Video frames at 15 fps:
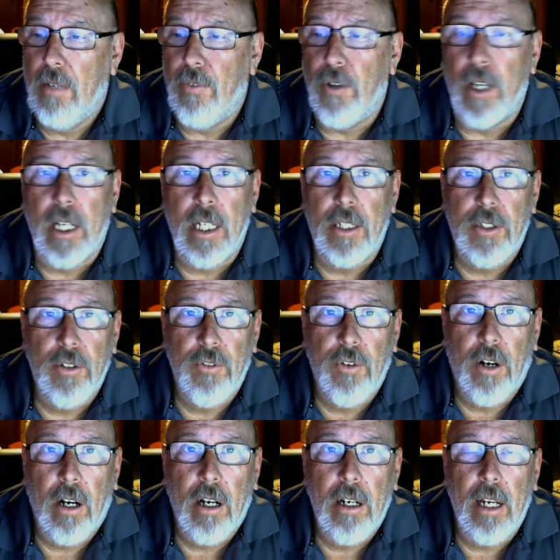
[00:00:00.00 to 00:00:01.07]
very good so
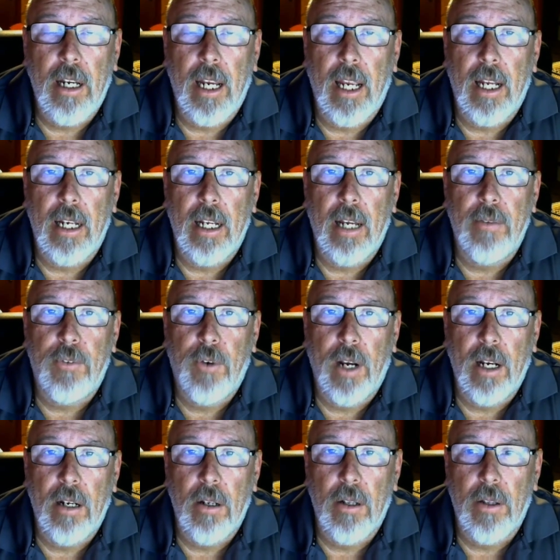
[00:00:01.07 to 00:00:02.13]
far, and I've
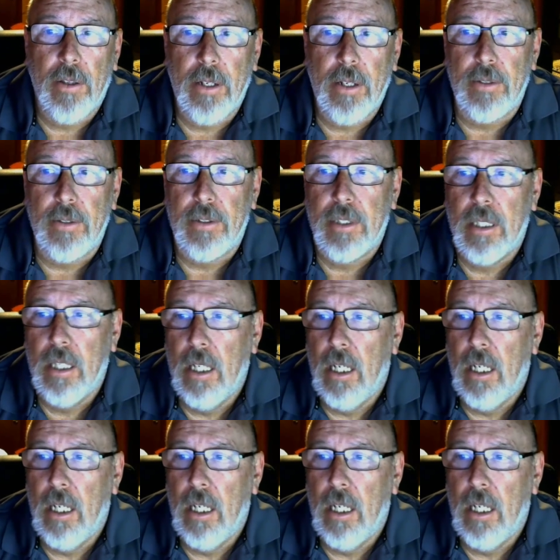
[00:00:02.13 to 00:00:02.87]
graded all those.